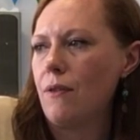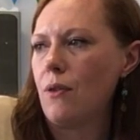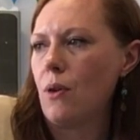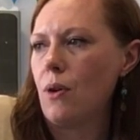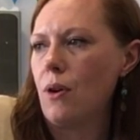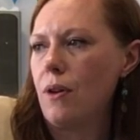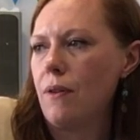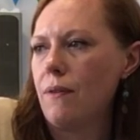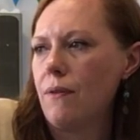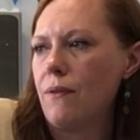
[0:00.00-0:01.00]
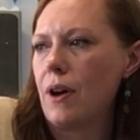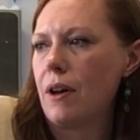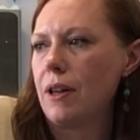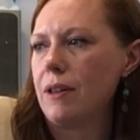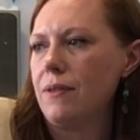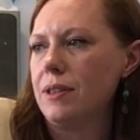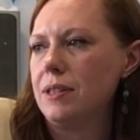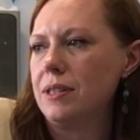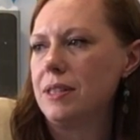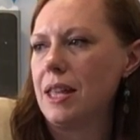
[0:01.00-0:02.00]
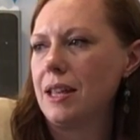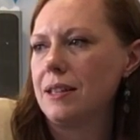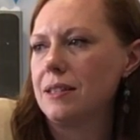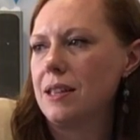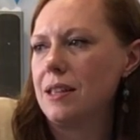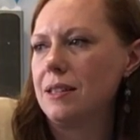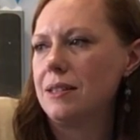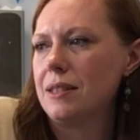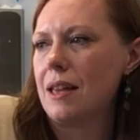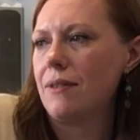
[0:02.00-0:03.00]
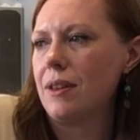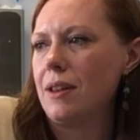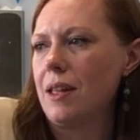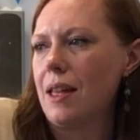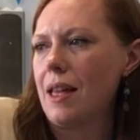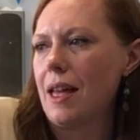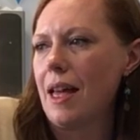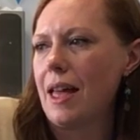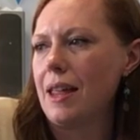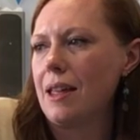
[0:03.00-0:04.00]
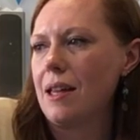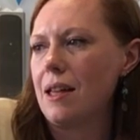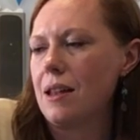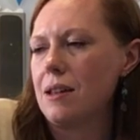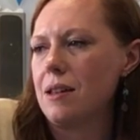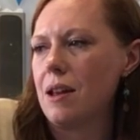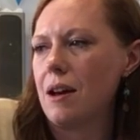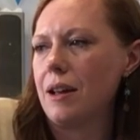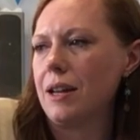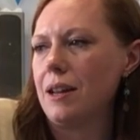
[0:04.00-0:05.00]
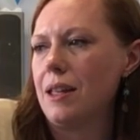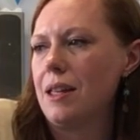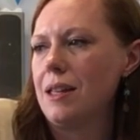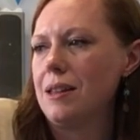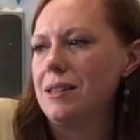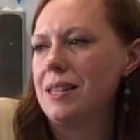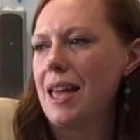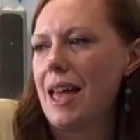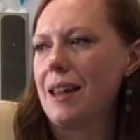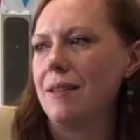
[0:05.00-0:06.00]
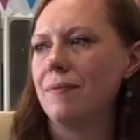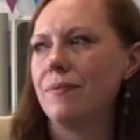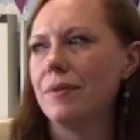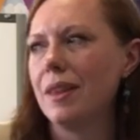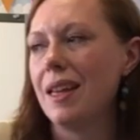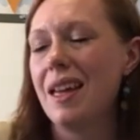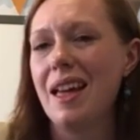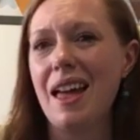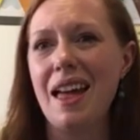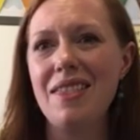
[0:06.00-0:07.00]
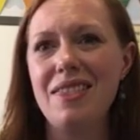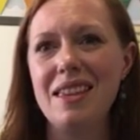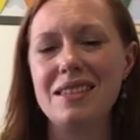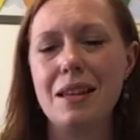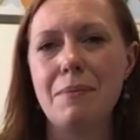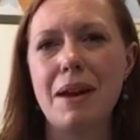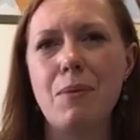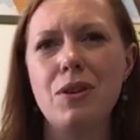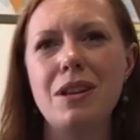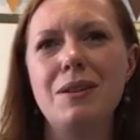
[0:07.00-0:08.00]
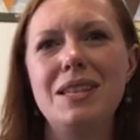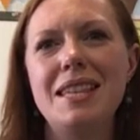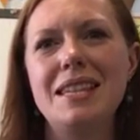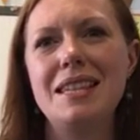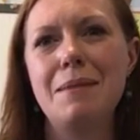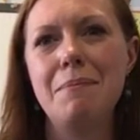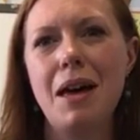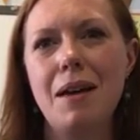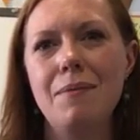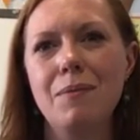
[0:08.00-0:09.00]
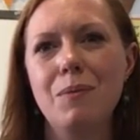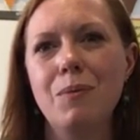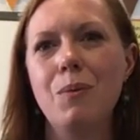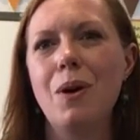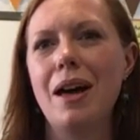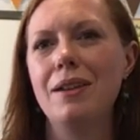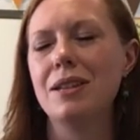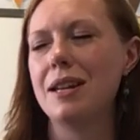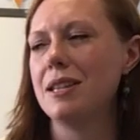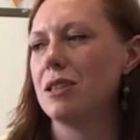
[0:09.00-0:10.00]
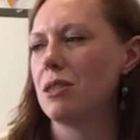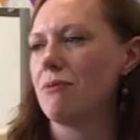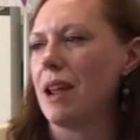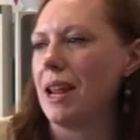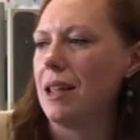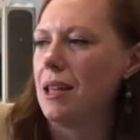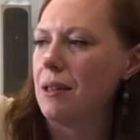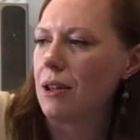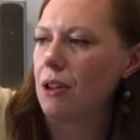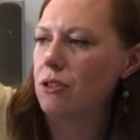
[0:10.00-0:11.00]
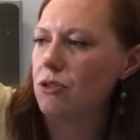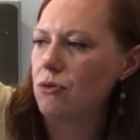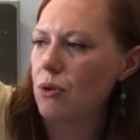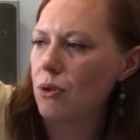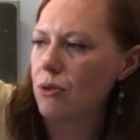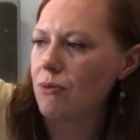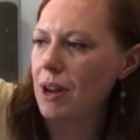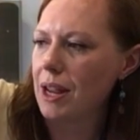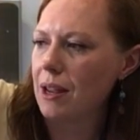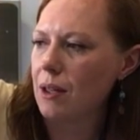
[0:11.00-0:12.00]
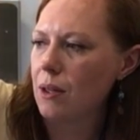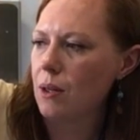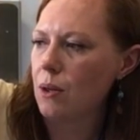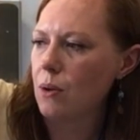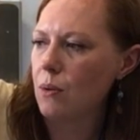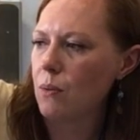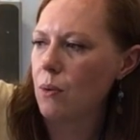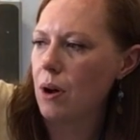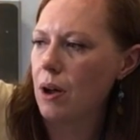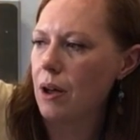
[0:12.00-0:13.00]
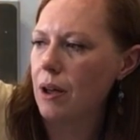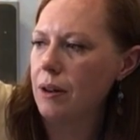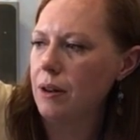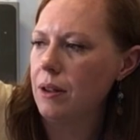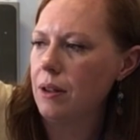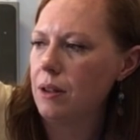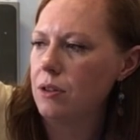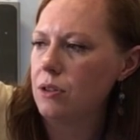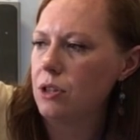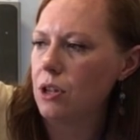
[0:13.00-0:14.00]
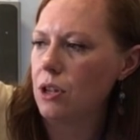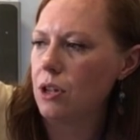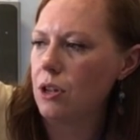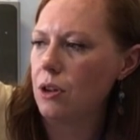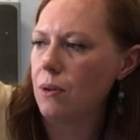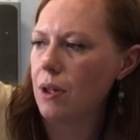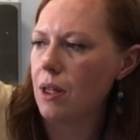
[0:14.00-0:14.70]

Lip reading: 4, 5, 6, 7, 8, 9, 10. And this number, what is this number? Well done, it's 3. I'm going to draw 3. 1, 2,